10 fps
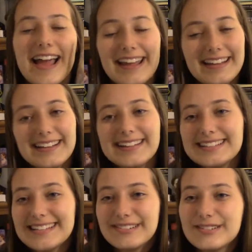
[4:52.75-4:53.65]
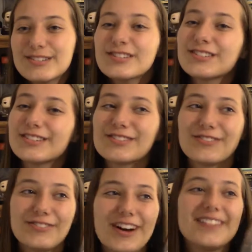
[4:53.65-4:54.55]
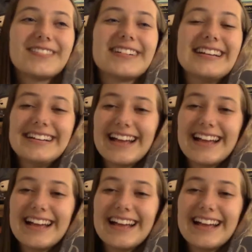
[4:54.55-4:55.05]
and it was just such a fun read,